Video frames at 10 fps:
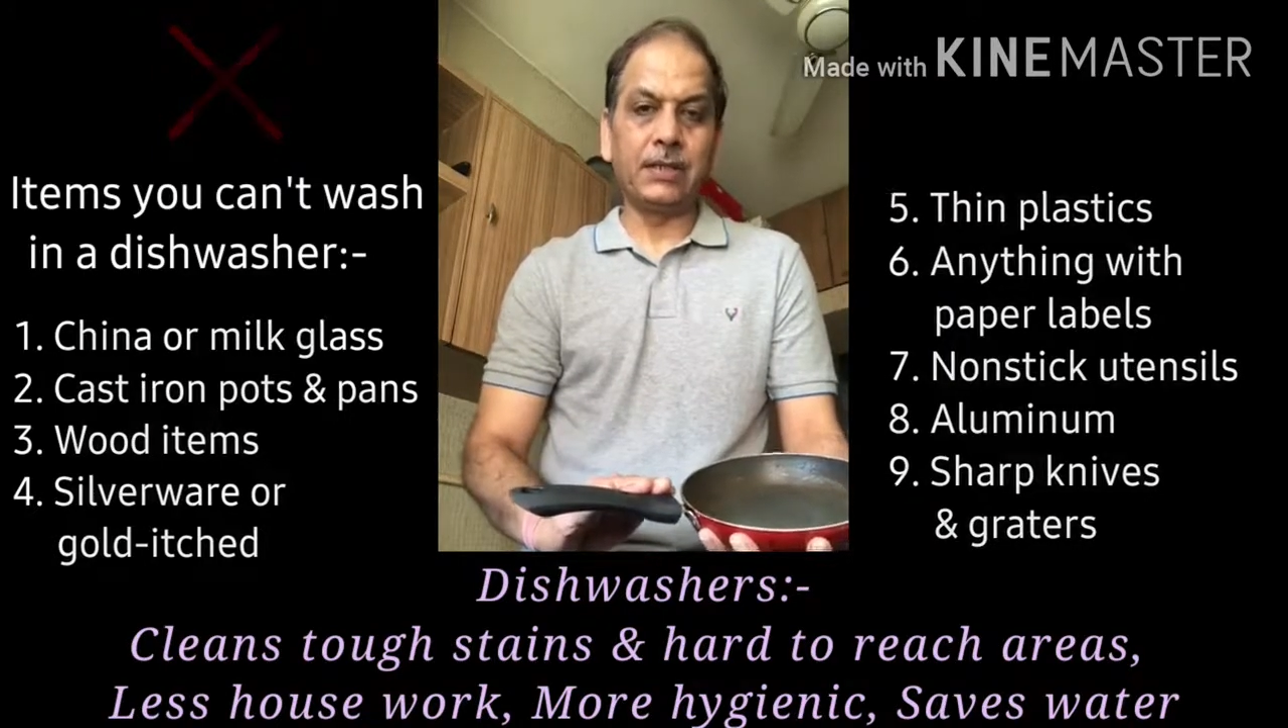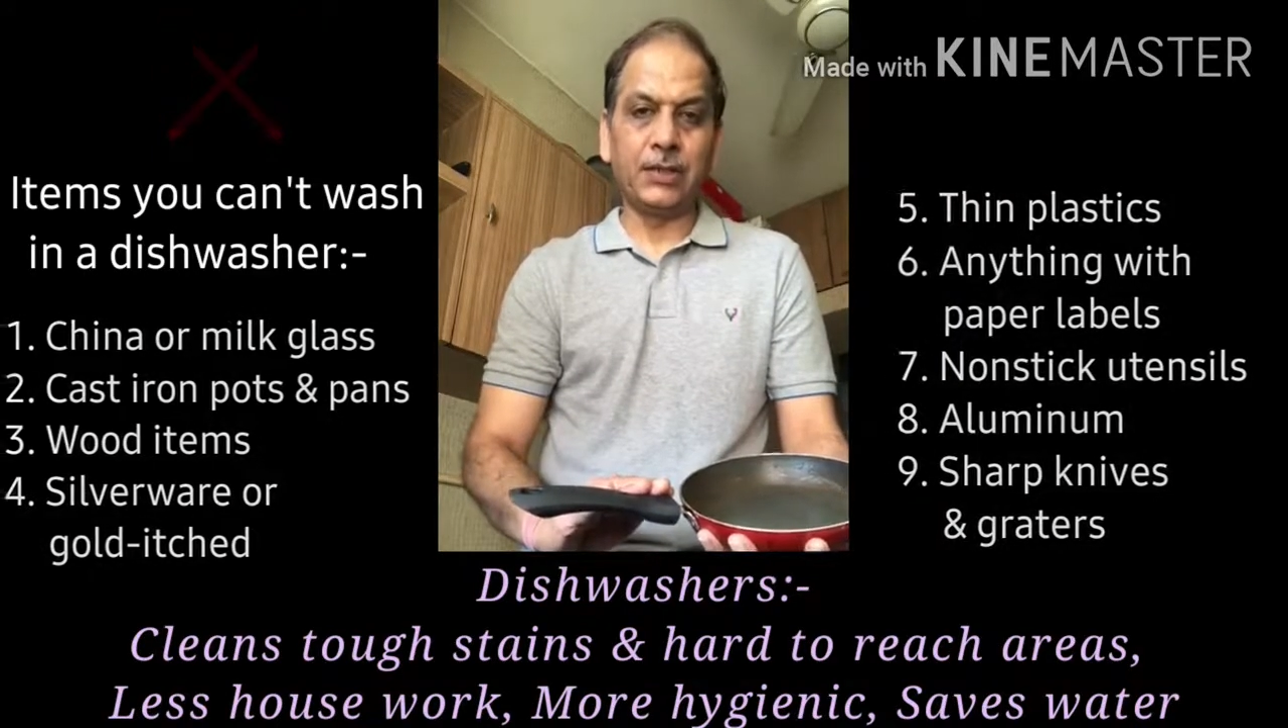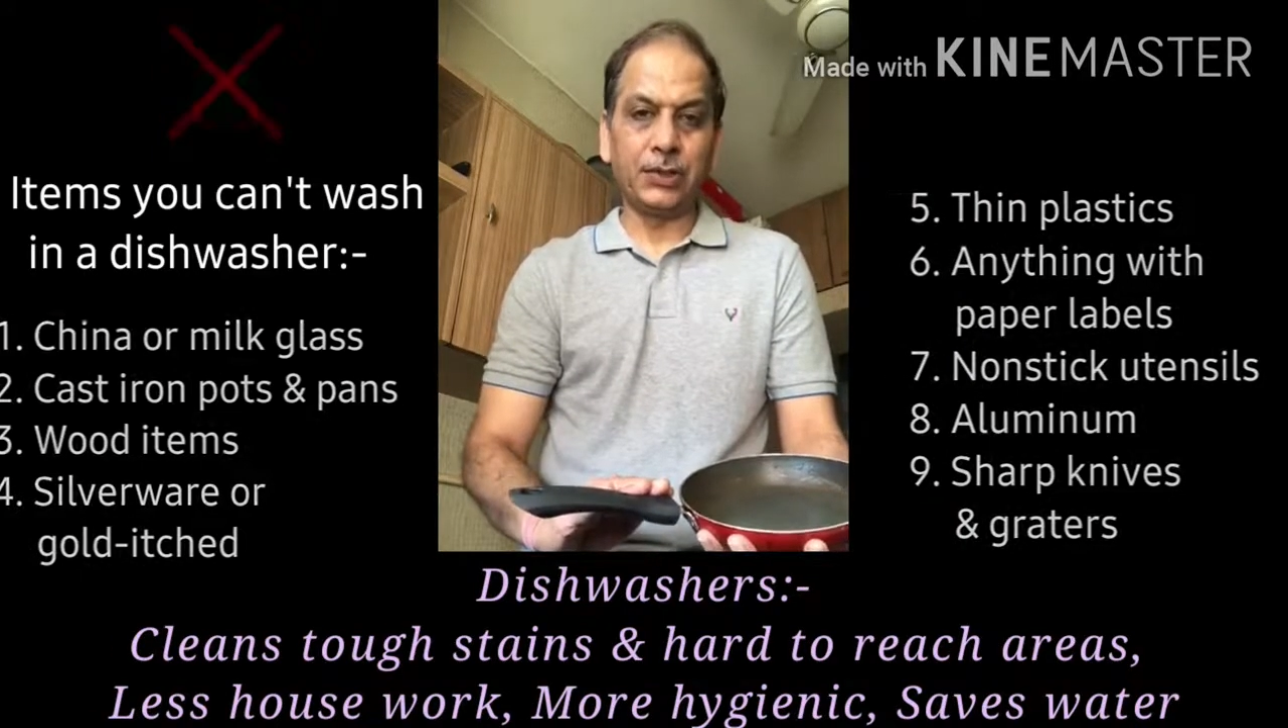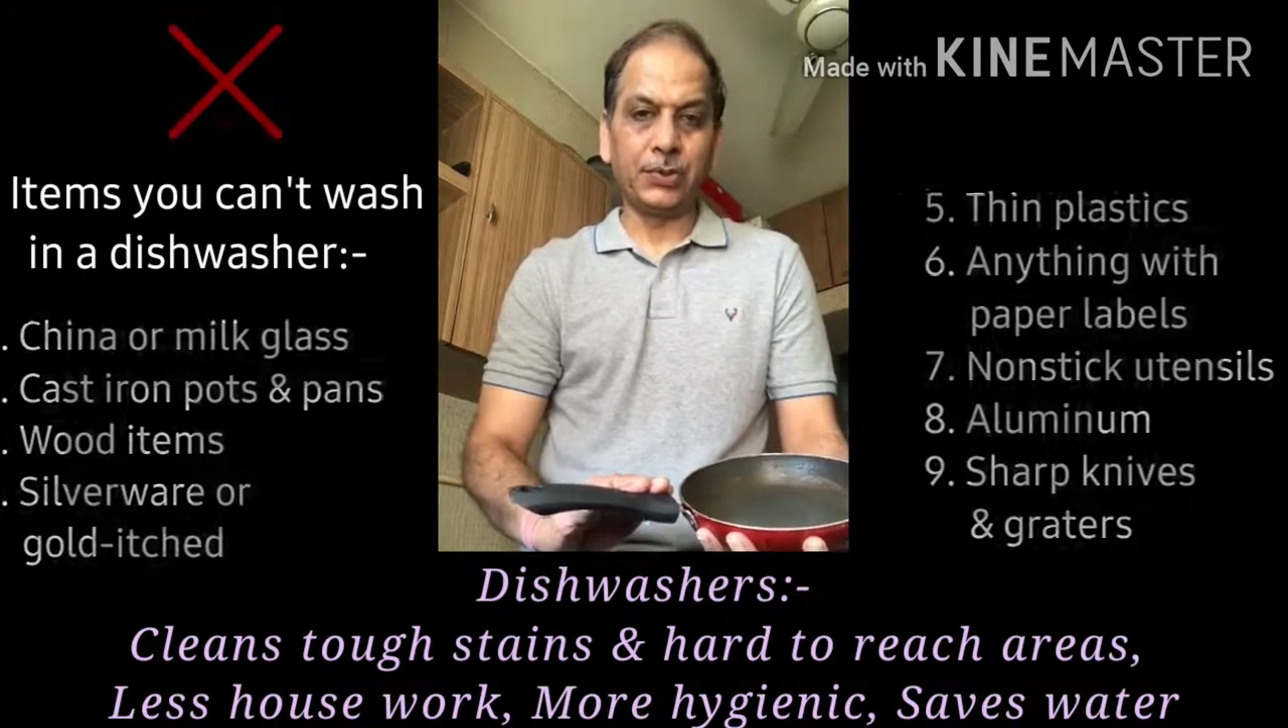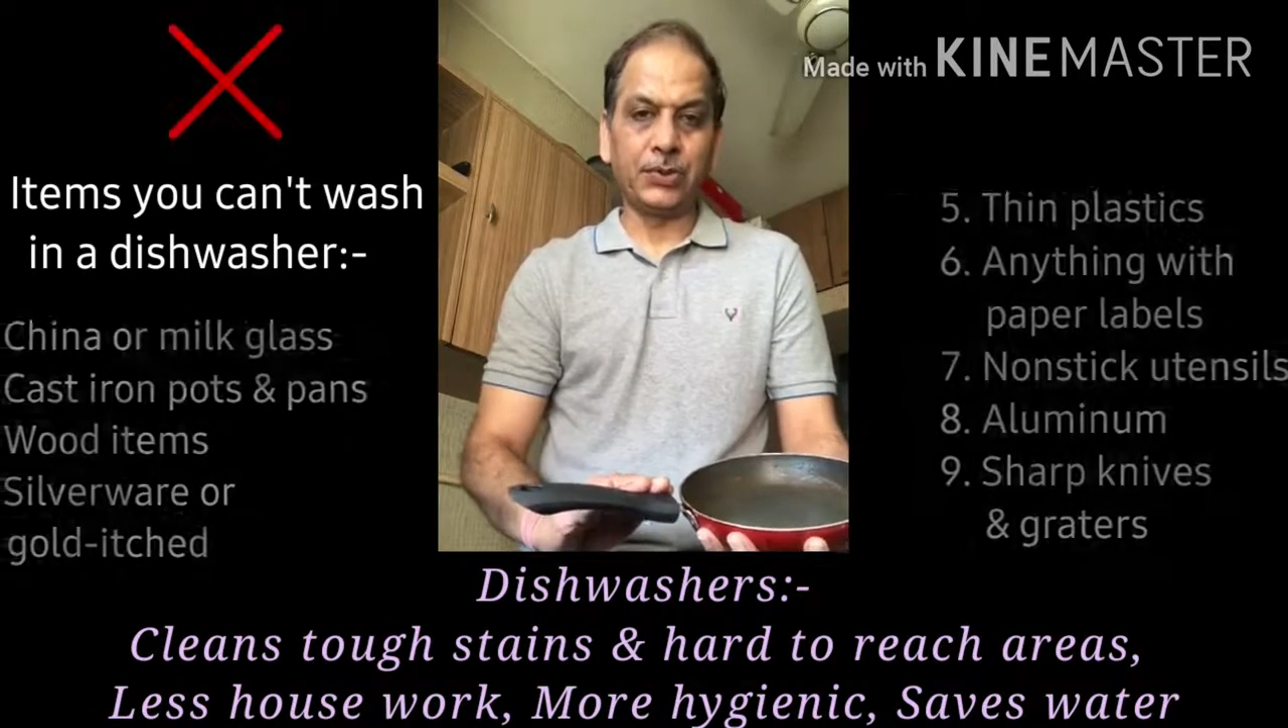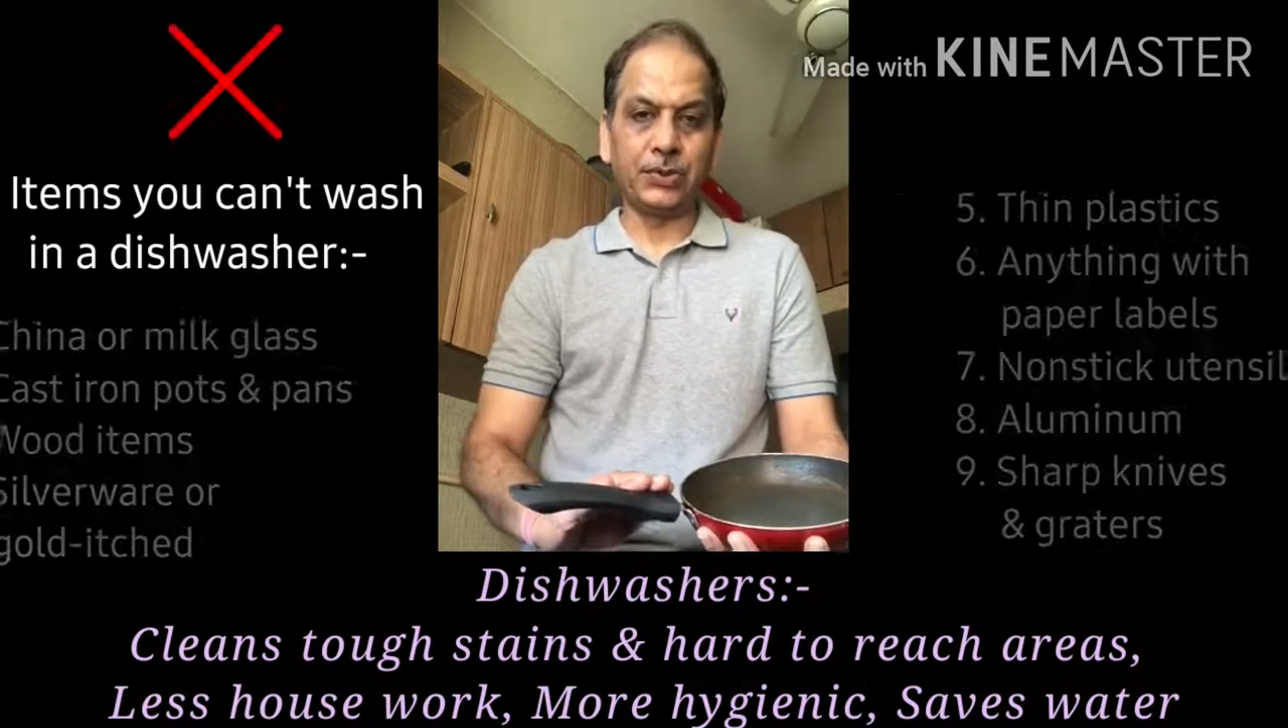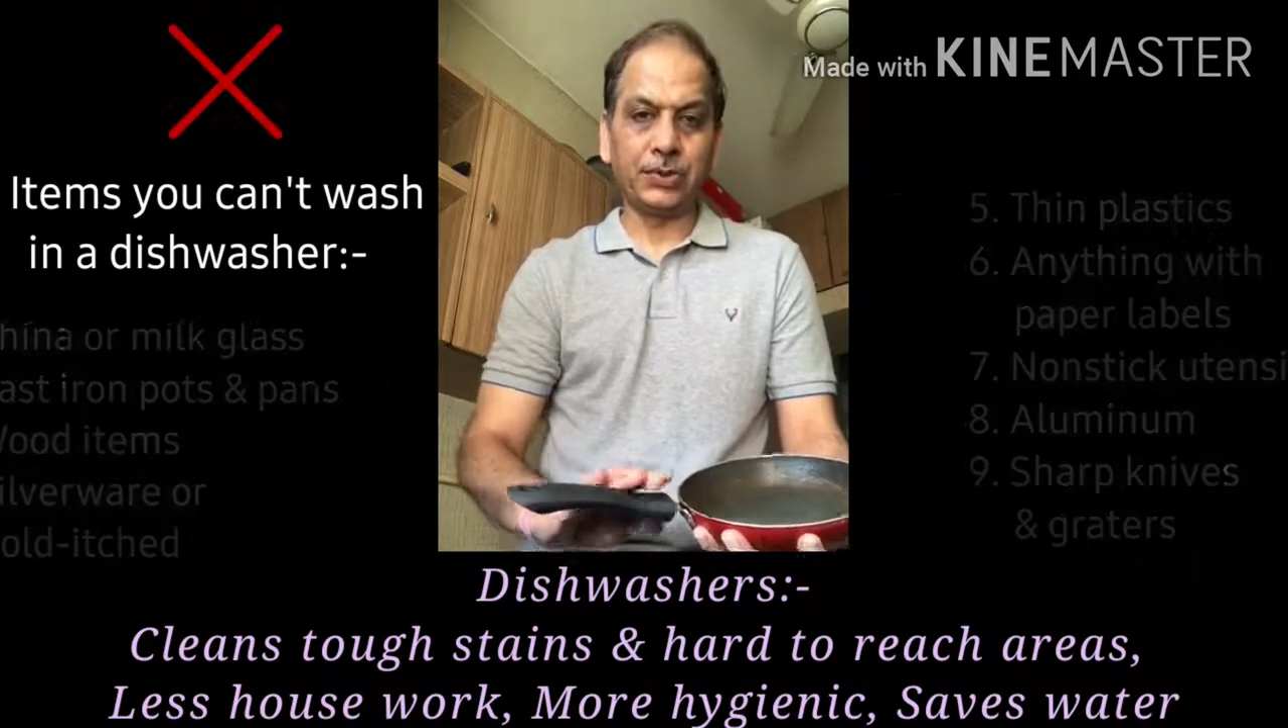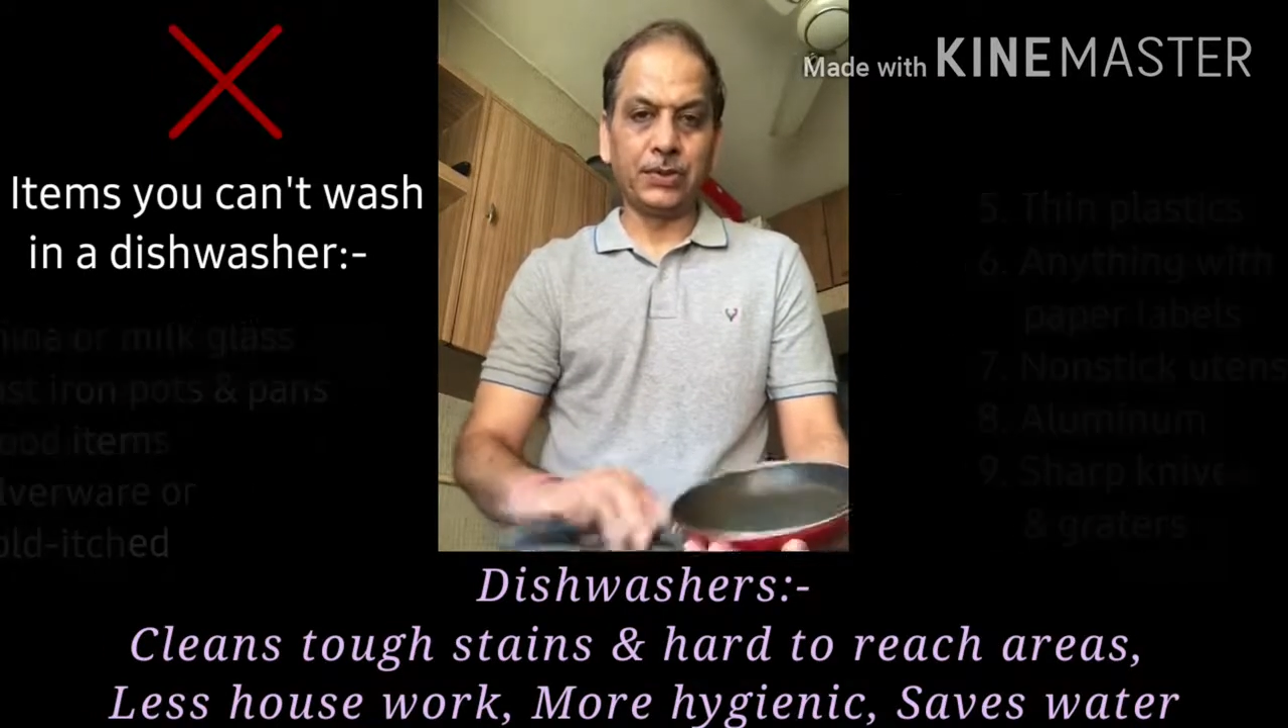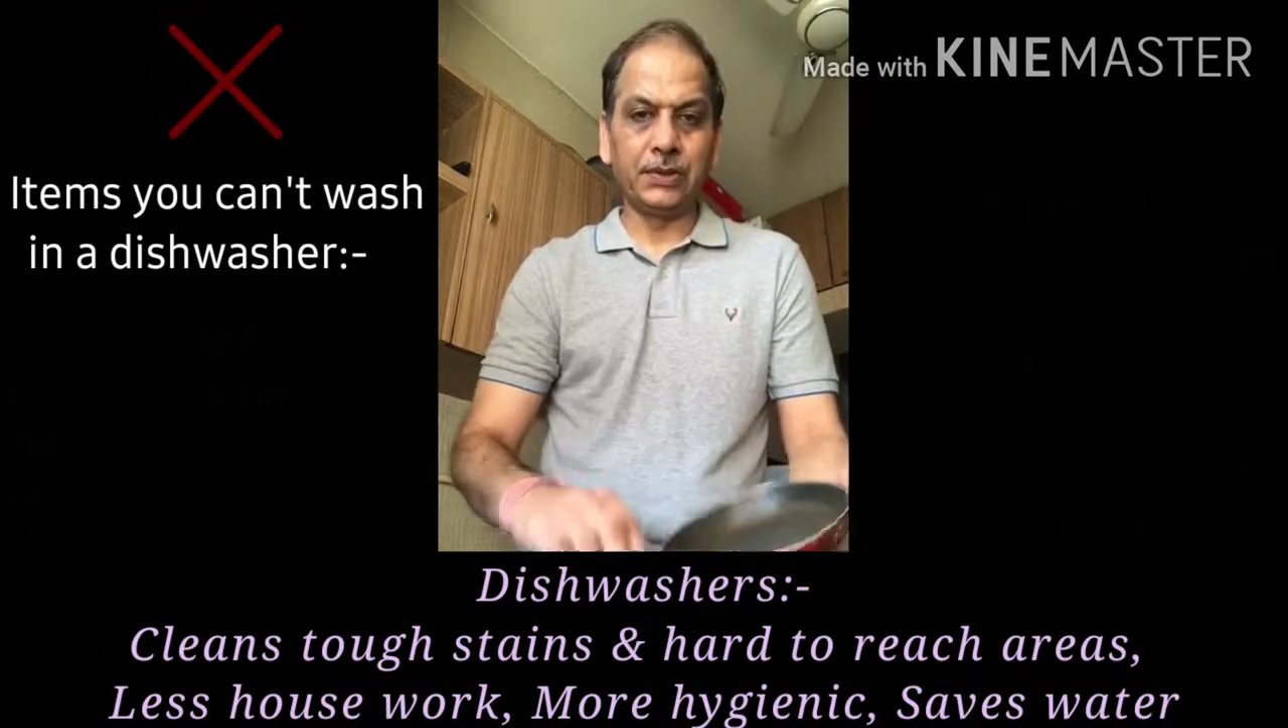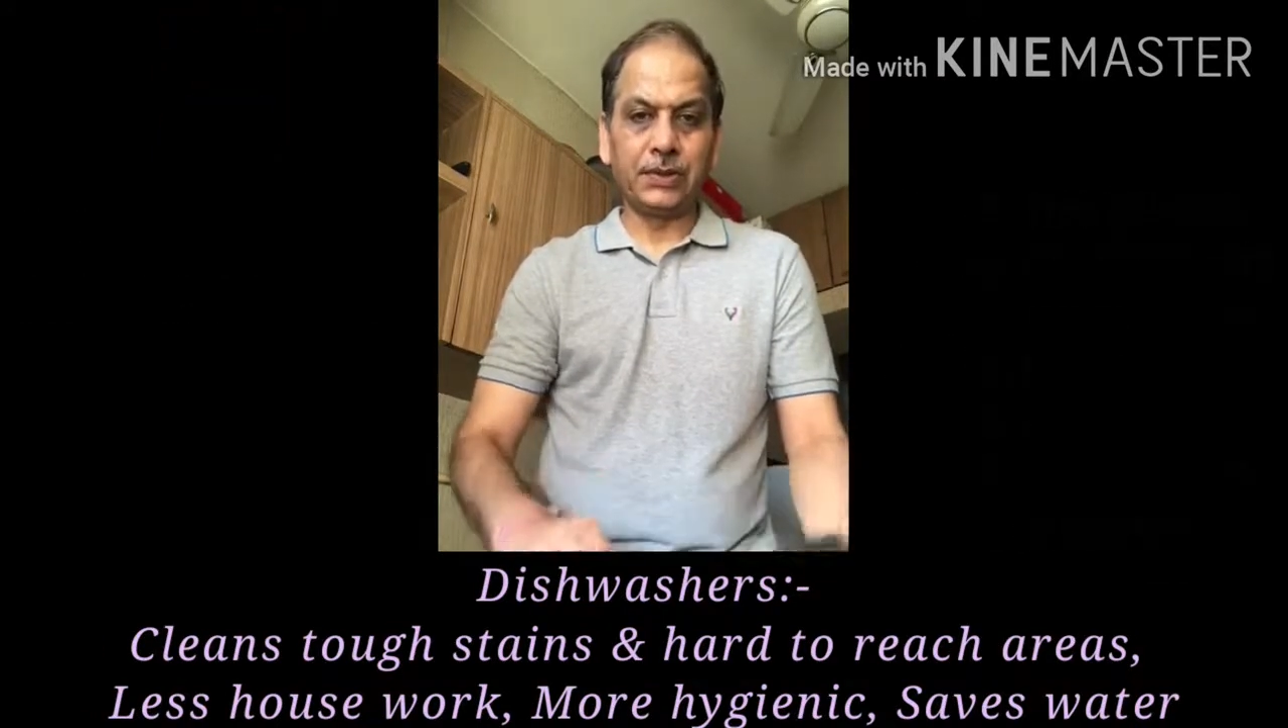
dishwasher.